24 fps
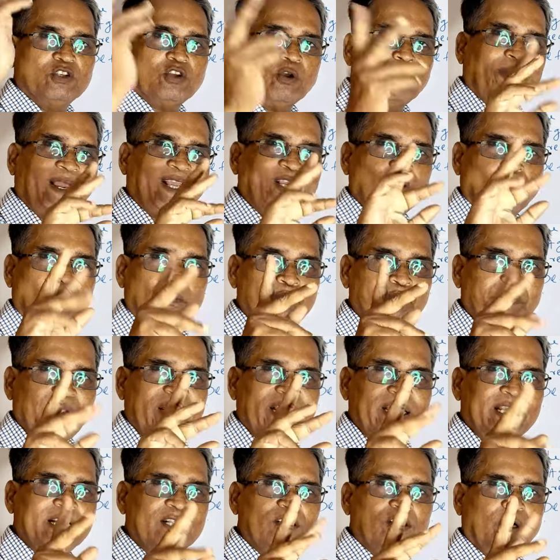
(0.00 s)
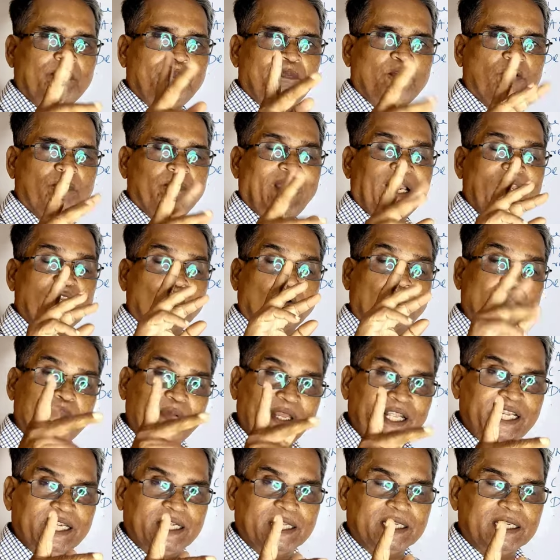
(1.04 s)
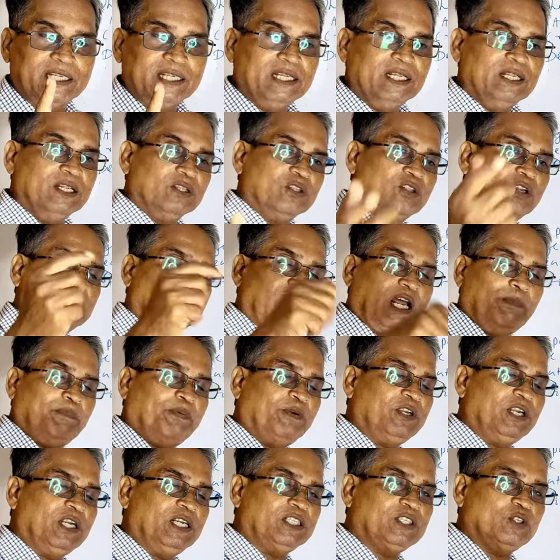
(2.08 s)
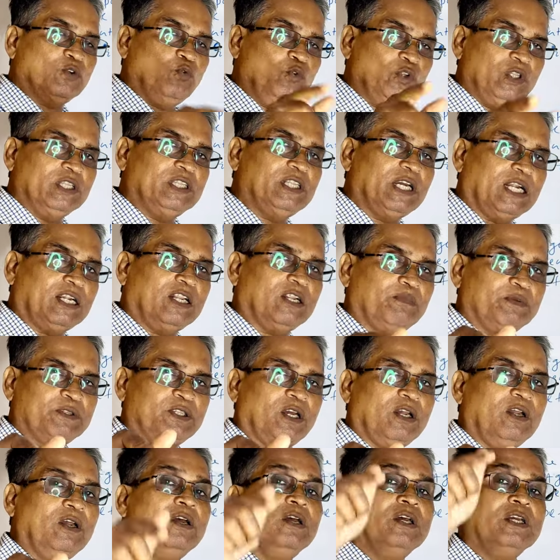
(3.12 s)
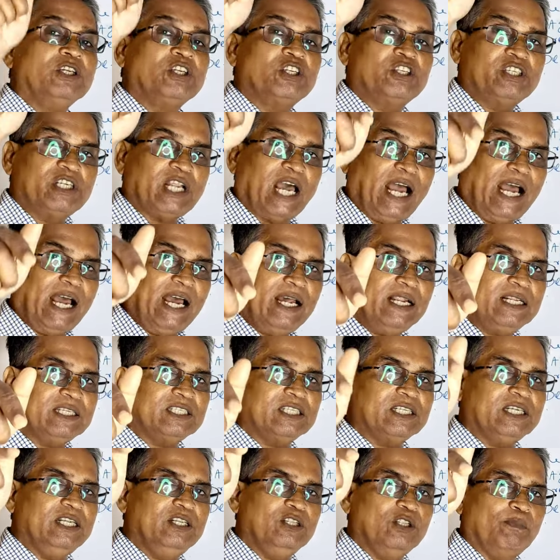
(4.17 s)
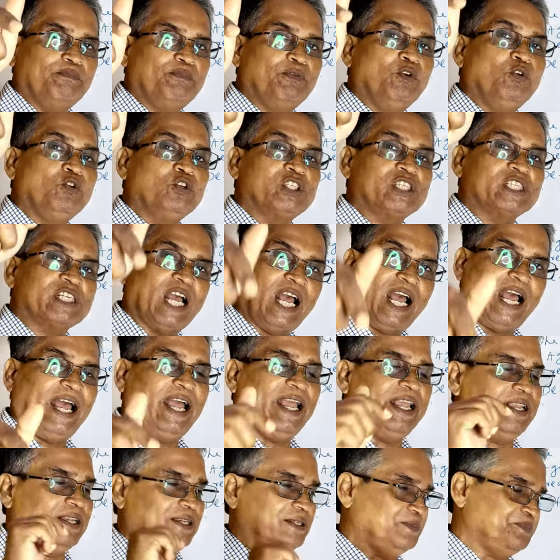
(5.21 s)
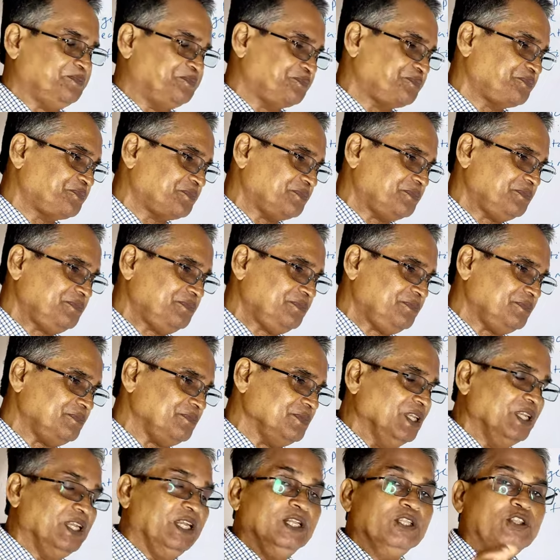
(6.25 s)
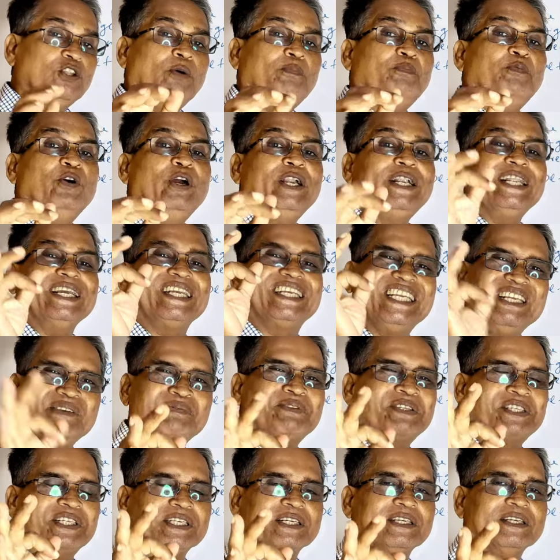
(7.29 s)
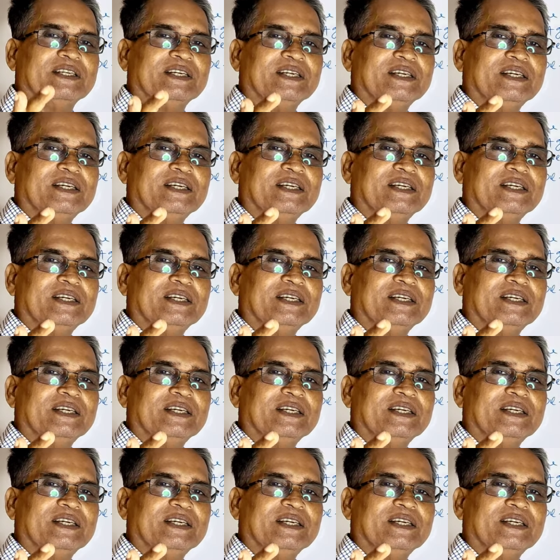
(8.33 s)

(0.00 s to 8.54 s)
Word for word: So by comparing the by comparing the daffodils with that of the stars in the blue sky, the poet gives